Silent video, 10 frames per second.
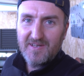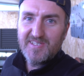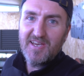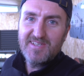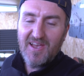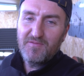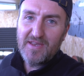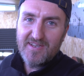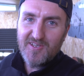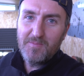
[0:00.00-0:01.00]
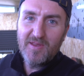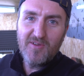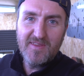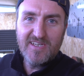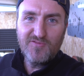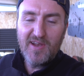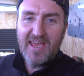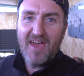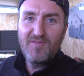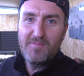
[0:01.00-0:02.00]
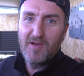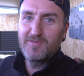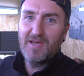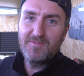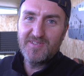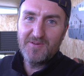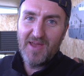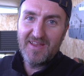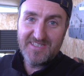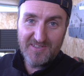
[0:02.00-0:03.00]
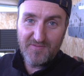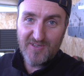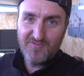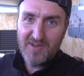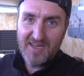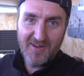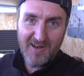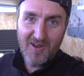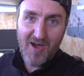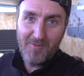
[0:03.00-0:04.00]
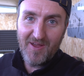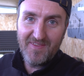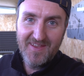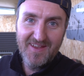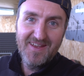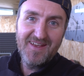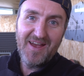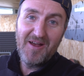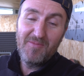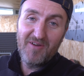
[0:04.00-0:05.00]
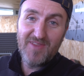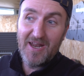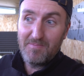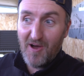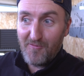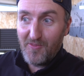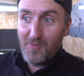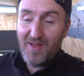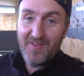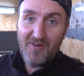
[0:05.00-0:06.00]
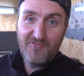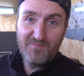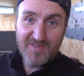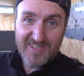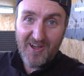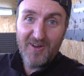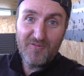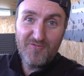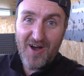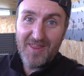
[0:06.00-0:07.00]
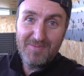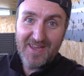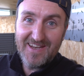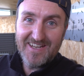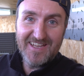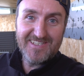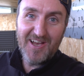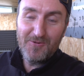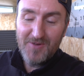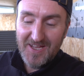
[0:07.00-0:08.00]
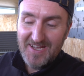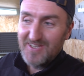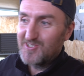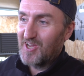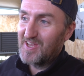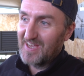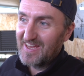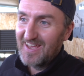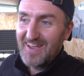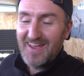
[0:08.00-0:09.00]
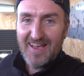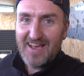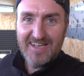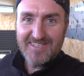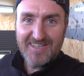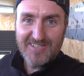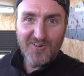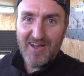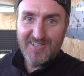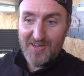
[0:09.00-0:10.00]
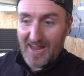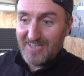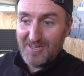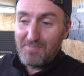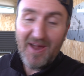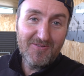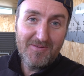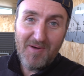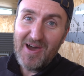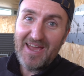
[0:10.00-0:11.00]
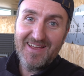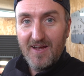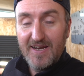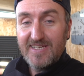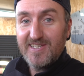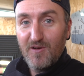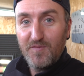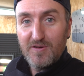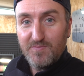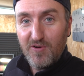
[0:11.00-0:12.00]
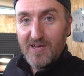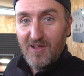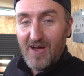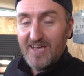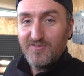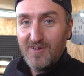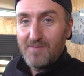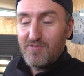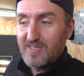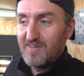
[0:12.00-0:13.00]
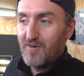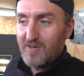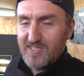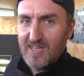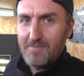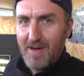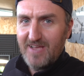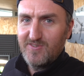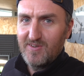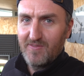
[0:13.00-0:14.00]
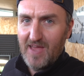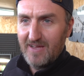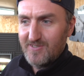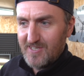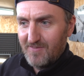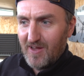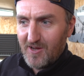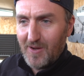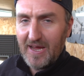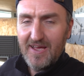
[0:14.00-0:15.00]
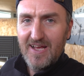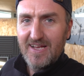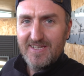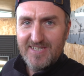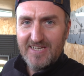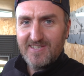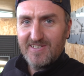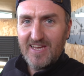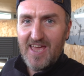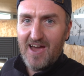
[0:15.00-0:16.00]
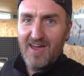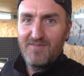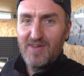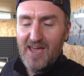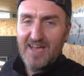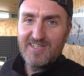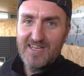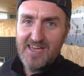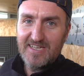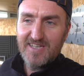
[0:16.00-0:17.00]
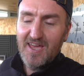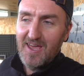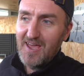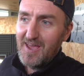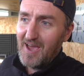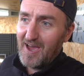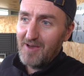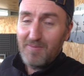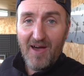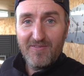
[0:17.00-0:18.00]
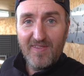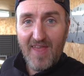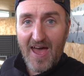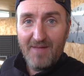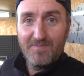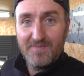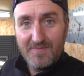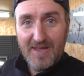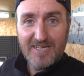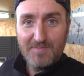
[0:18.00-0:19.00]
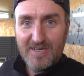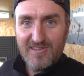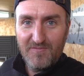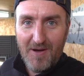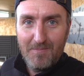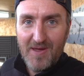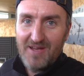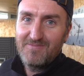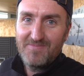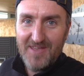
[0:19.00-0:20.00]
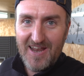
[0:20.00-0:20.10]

I'll tell you something, because I've been doing these really heavy builds up until now. This is the first really kind of light one that I've done, apart from the one that I started off right at the beginning of this whole journey. It's crazy. You can actually pedal the bike and it still feels pretty light. It's really impressive. I'm going to stick the battery in now and just give it a quick test to see how heavy it actually is. But other than that, next bit's the fun bit, the